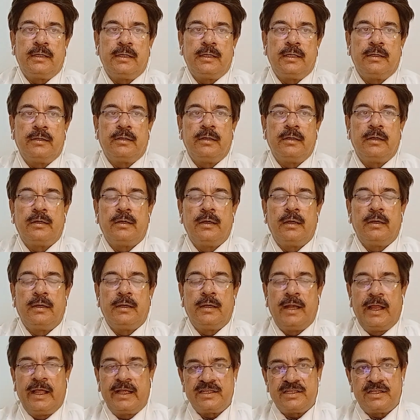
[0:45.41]
the
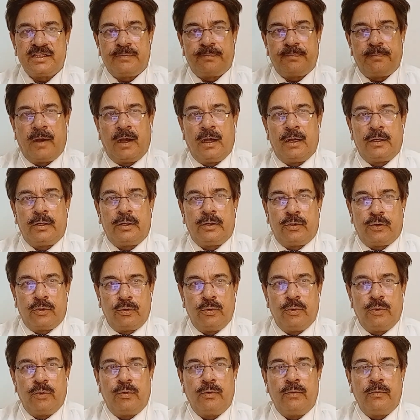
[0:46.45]
next part
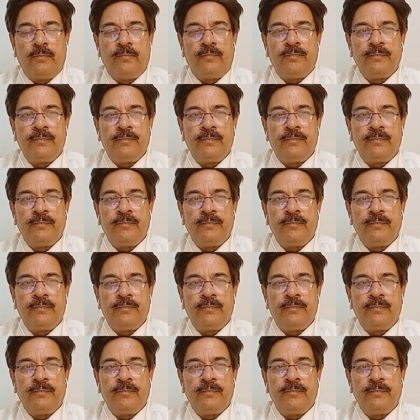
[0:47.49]
2,